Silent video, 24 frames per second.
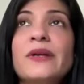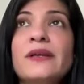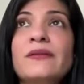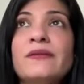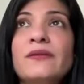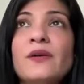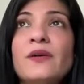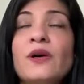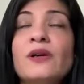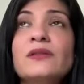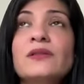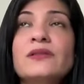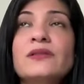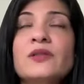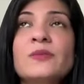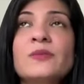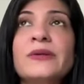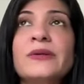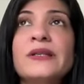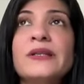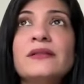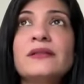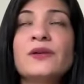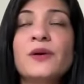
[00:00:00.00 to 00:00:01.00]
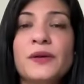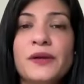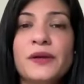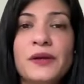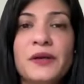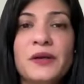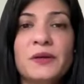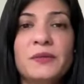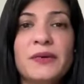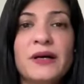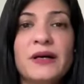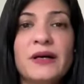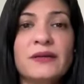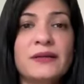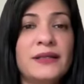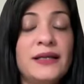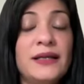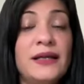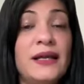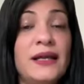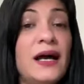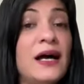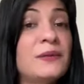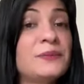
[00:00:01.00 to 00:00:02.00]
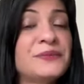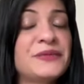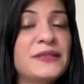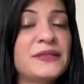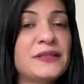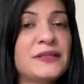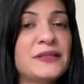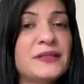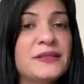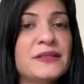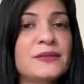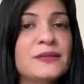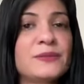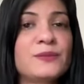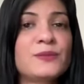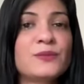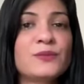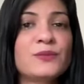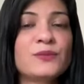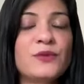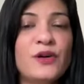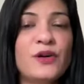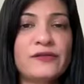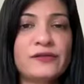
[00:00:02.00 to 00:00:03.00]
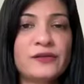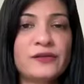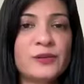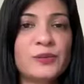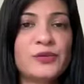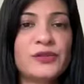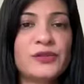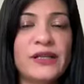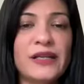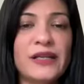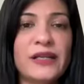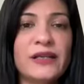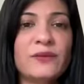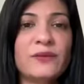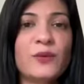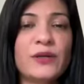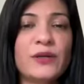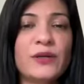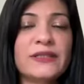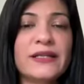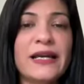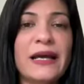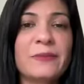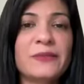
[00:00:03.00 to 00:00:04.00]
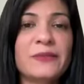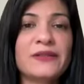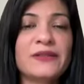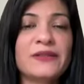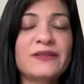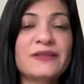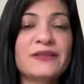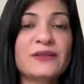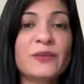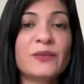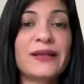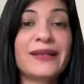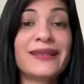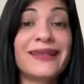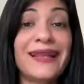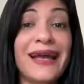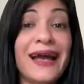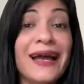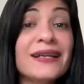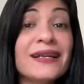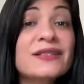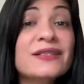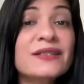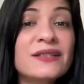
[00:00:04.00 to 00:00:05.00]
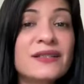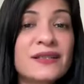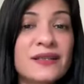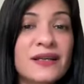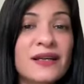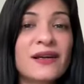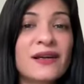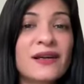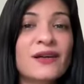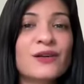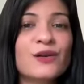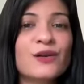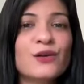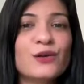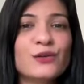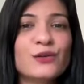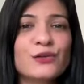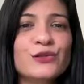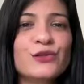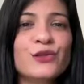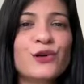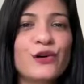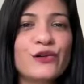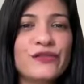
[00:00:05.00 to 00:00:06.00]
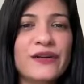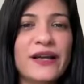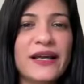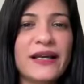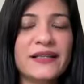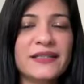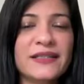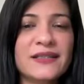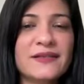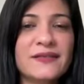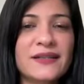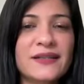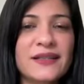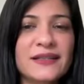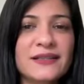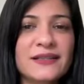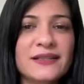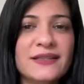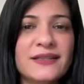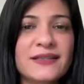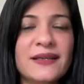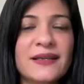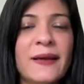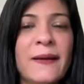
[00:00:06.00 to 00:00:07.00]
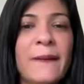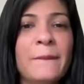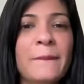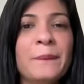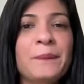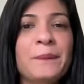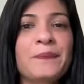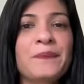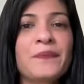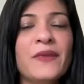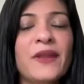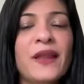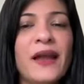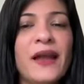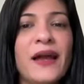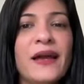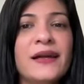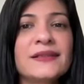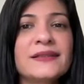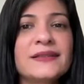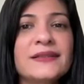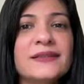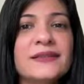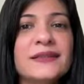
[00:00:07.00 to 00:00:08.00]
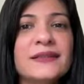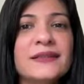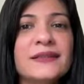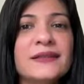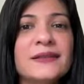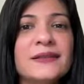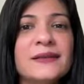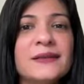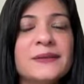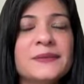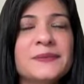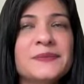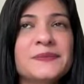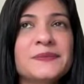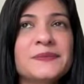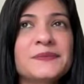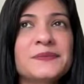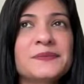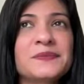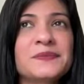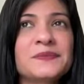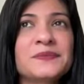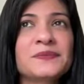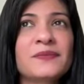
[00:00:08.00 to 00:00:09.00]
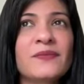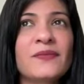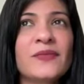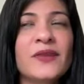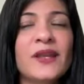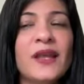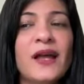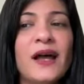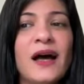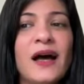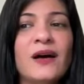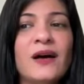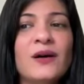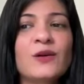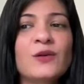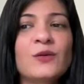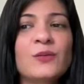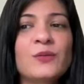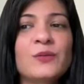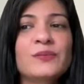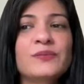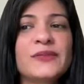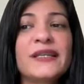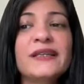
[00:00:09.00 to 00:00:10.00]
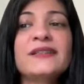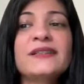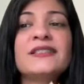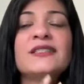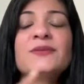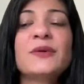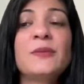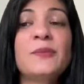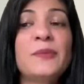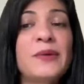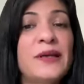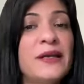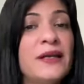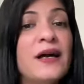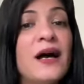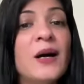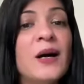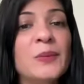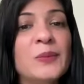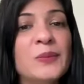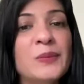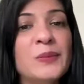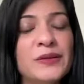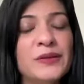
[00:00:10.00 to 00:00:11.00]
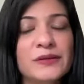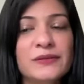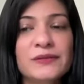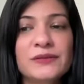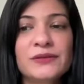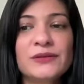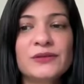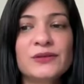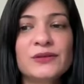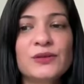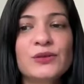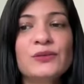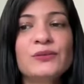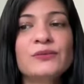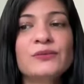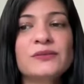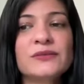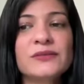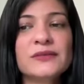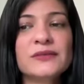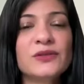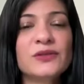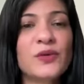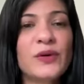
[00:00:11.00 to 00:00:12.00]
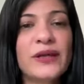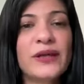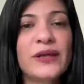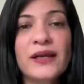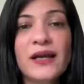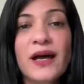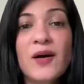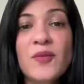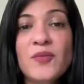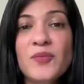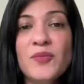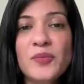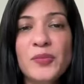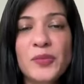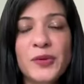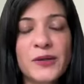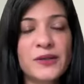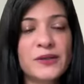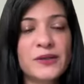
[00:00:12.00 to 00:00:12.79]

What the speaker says: We've also been talking about the alarm system of the brain, what happens when that goes off, activates, and how things we pick up, growing up,